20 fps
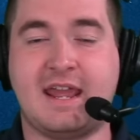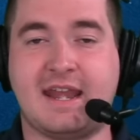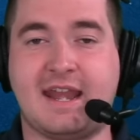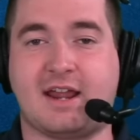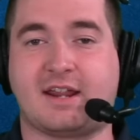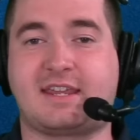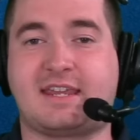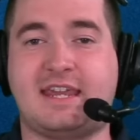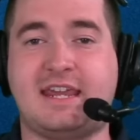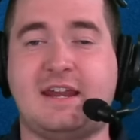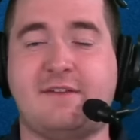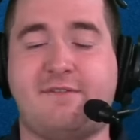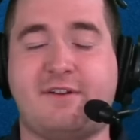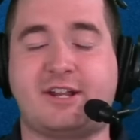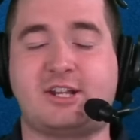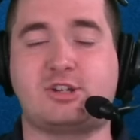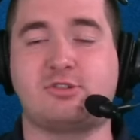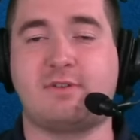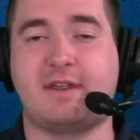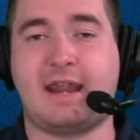Now, key to
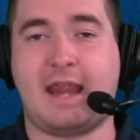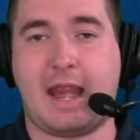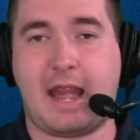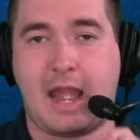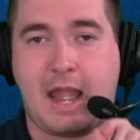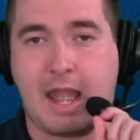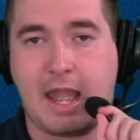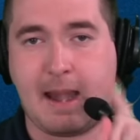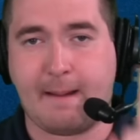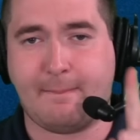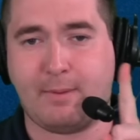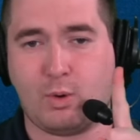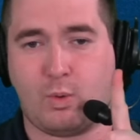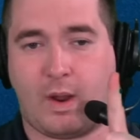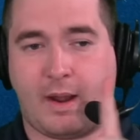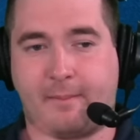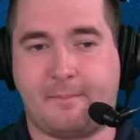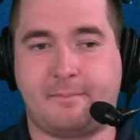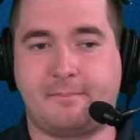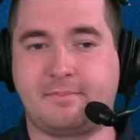victory, number
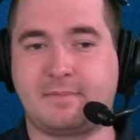one,